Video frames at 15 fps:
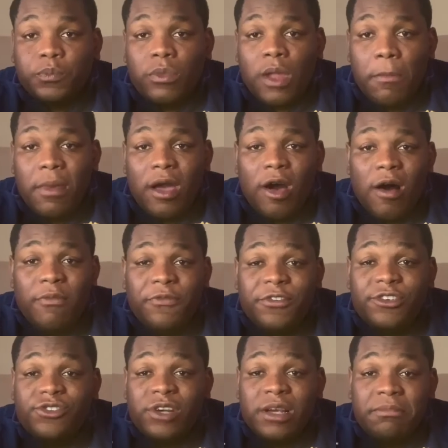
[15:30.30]
me come for
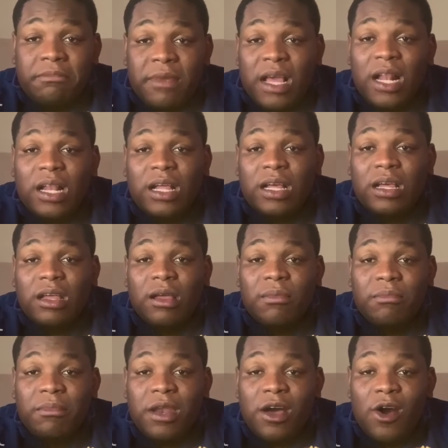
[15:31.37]
drink milk,
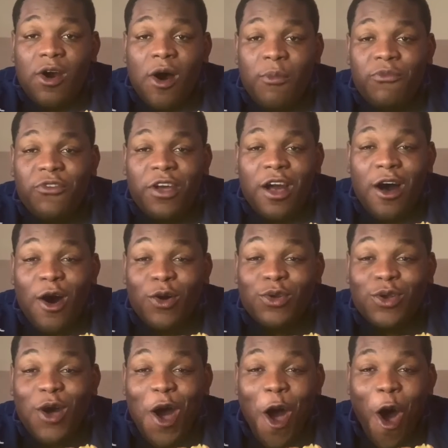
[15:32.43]
me not come for
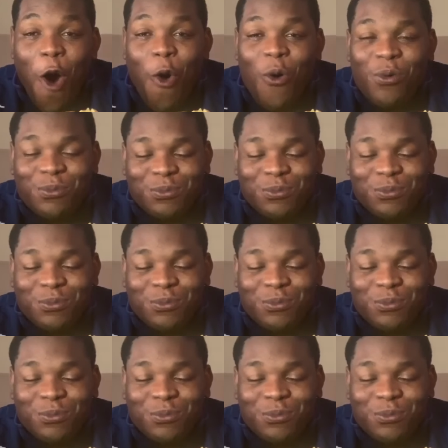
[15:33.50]
count cow.